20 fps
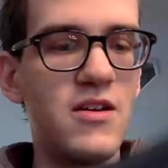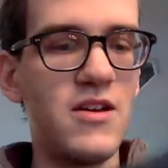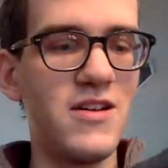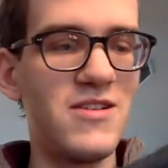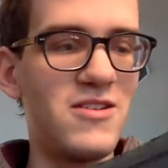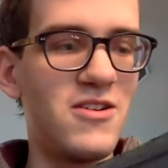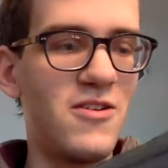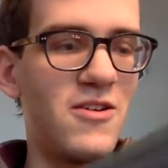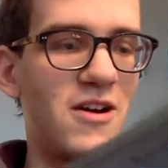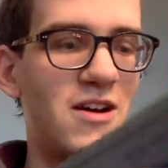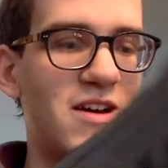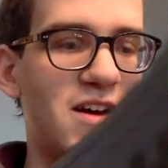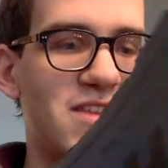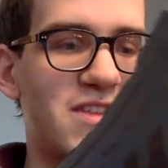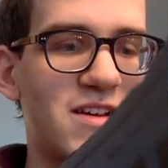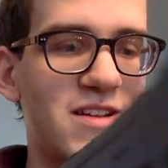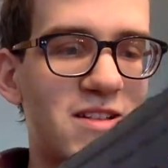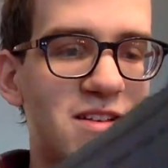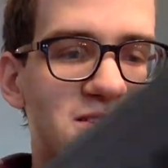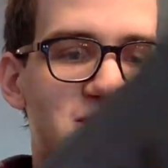I
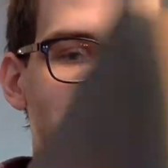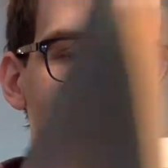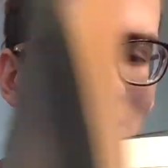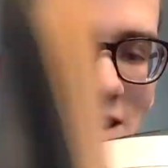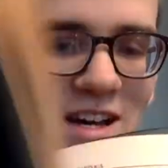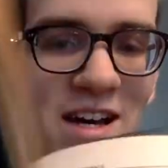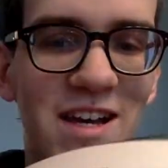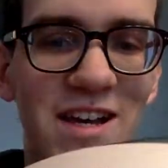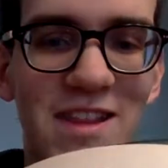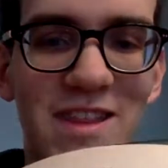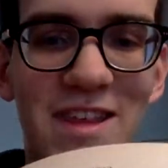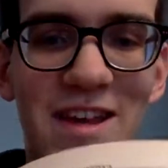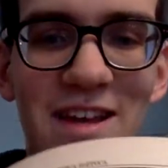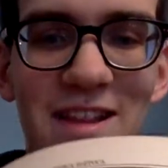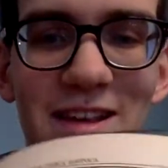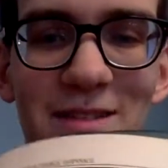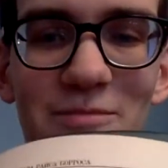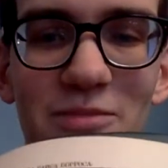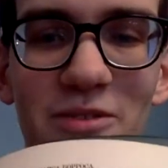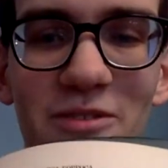think these are the kind of thing
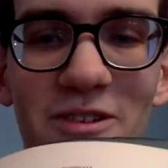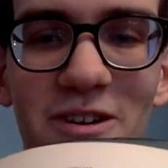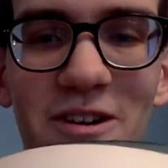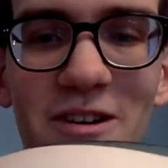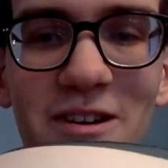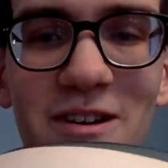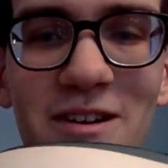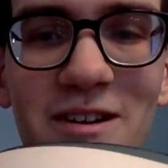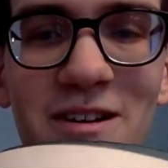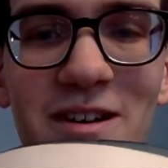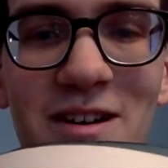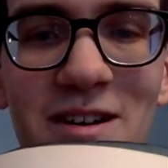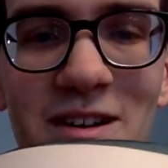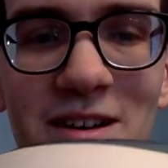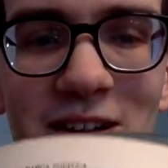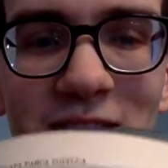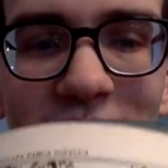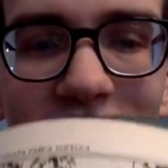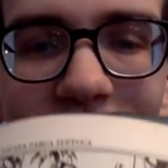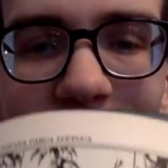that belong
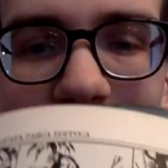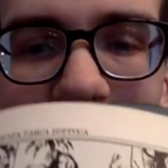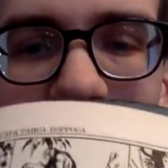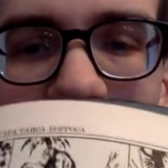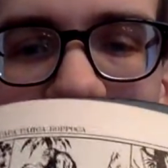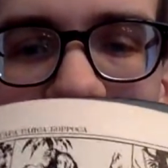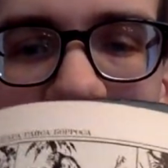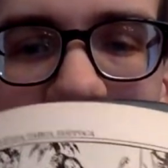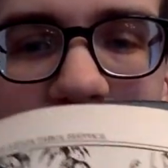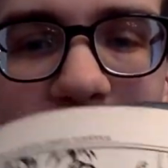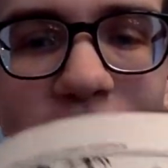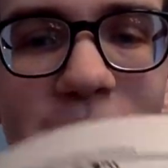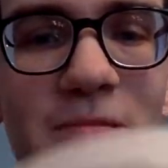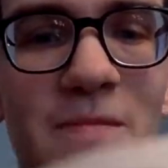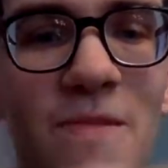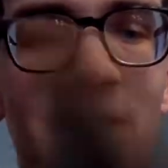in a museum.